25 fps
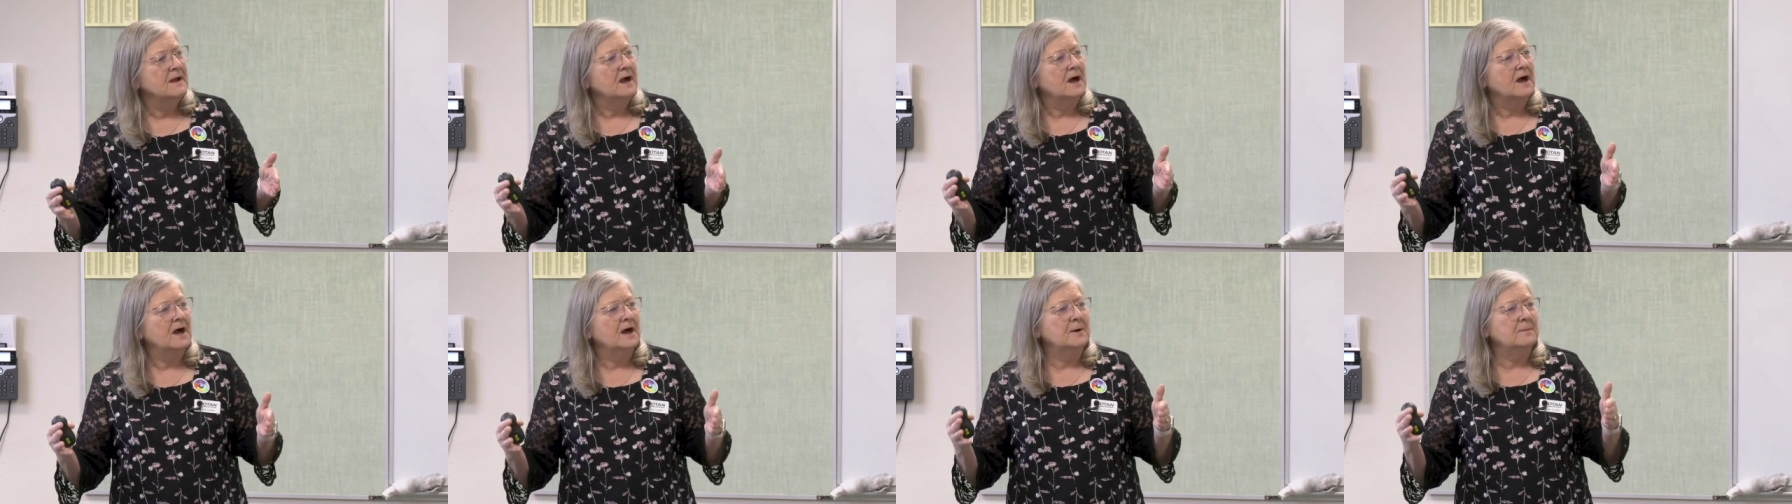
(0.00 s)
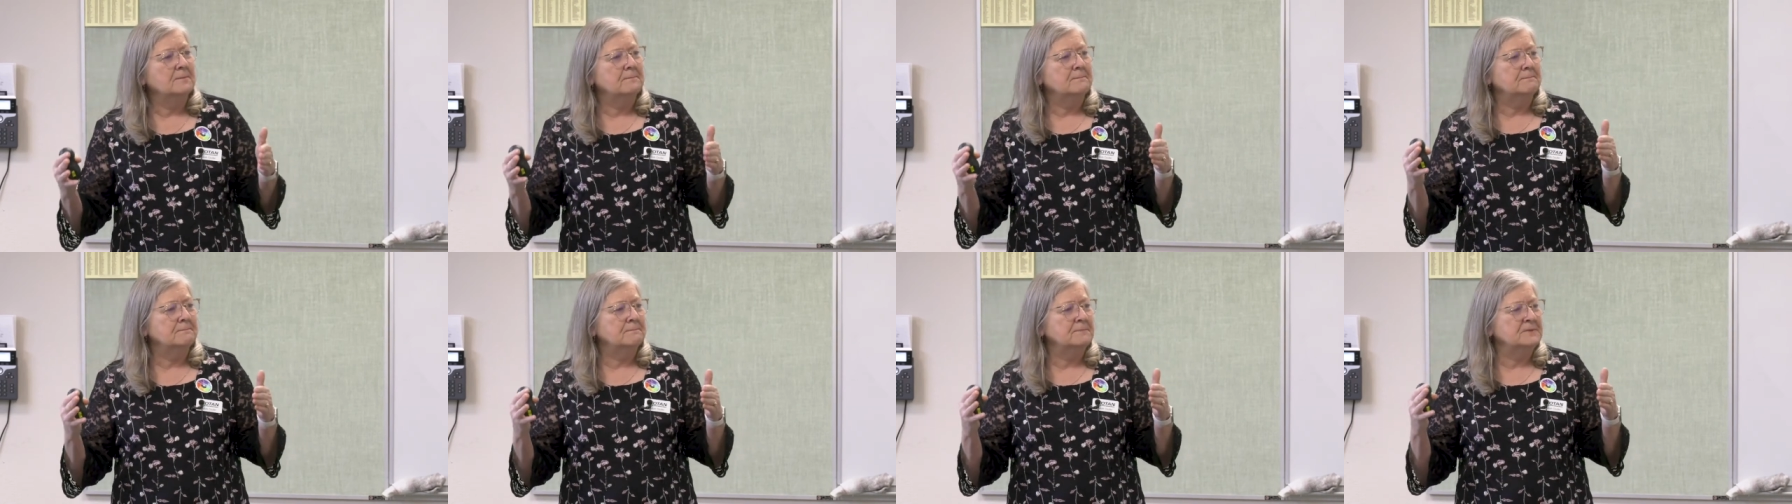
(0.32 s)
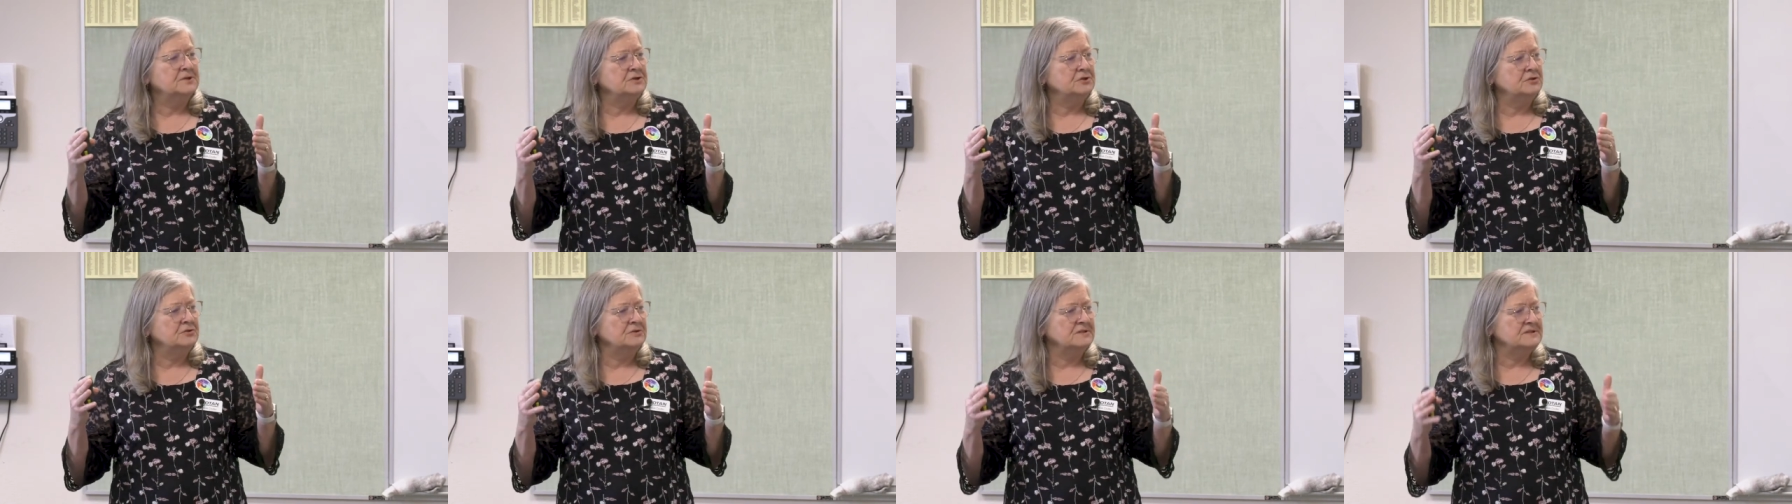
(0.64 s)
um,
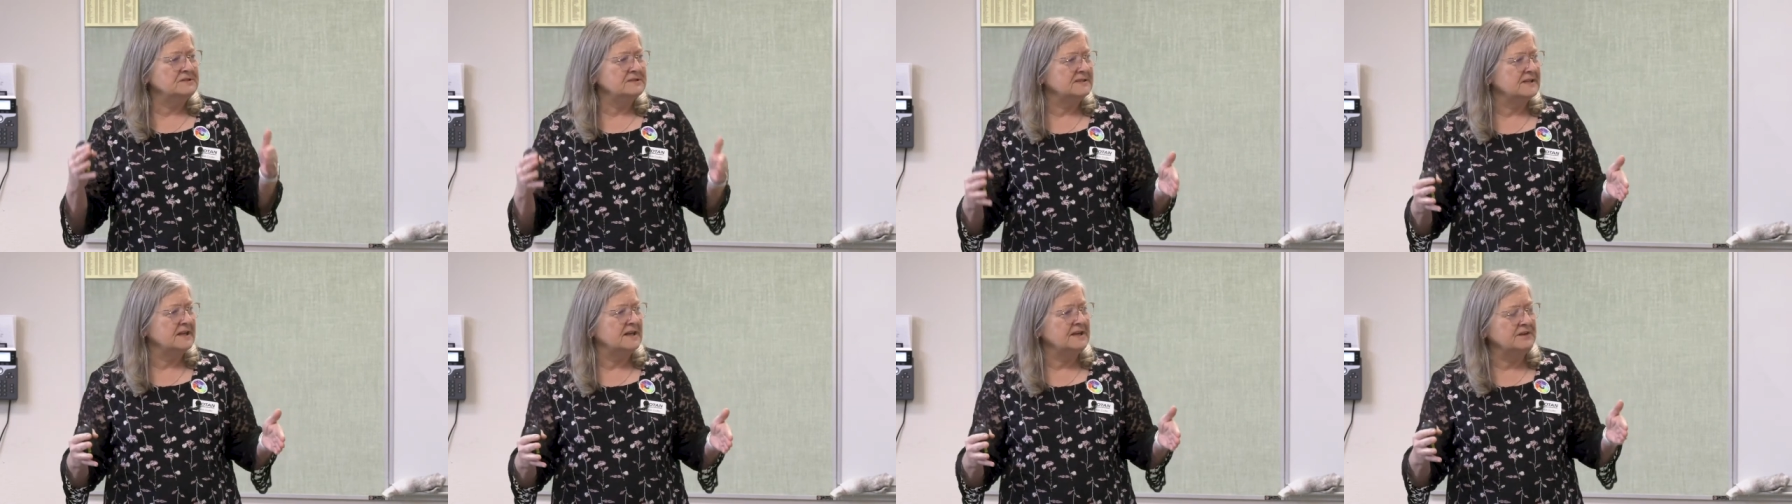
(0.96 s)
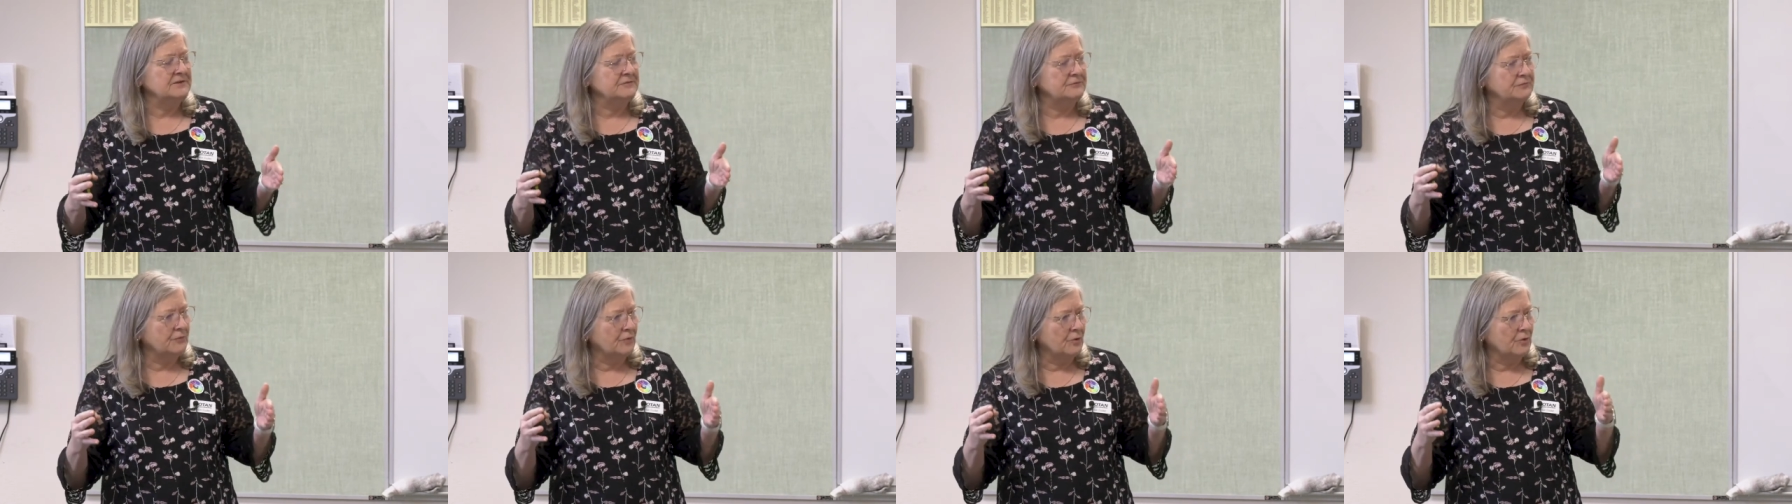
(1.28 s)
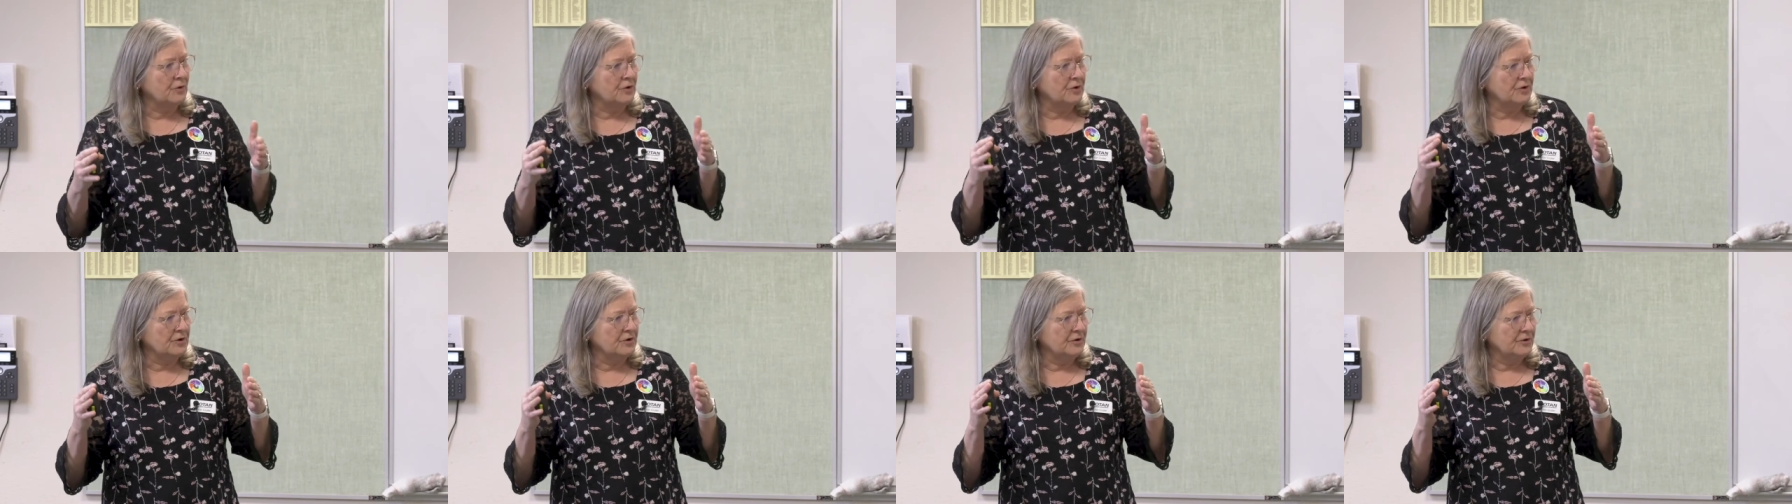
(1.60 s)
but you can study
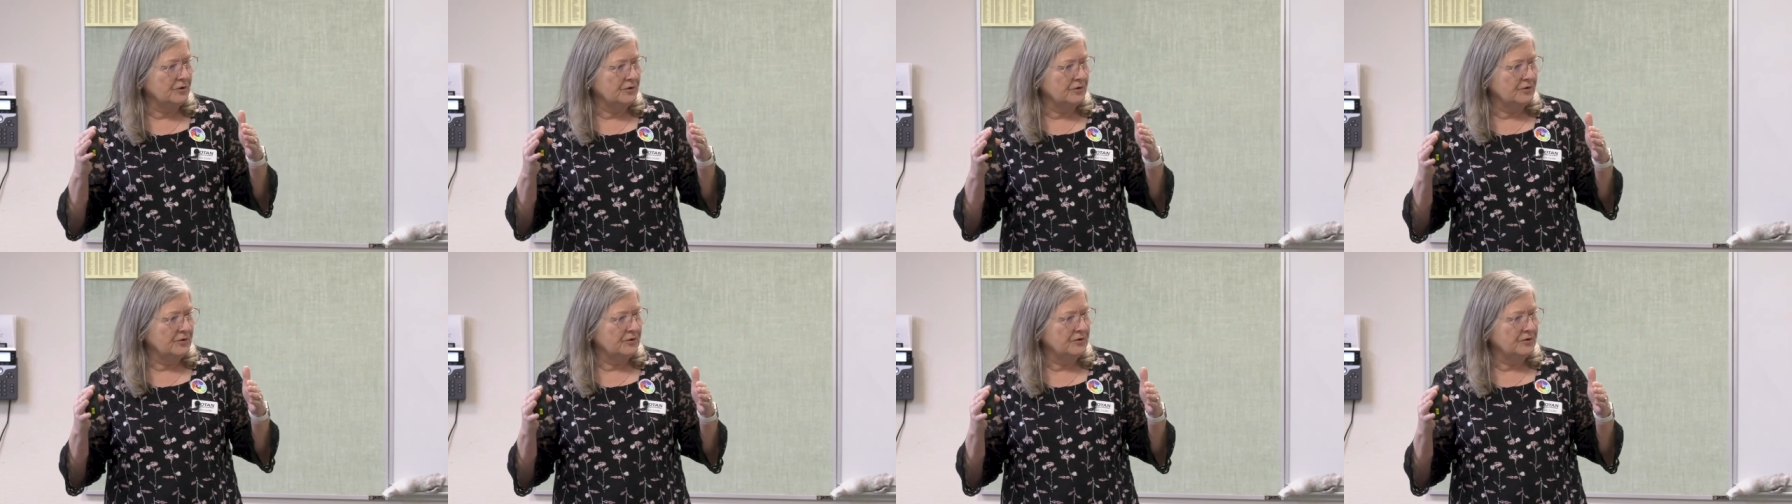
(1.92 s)
for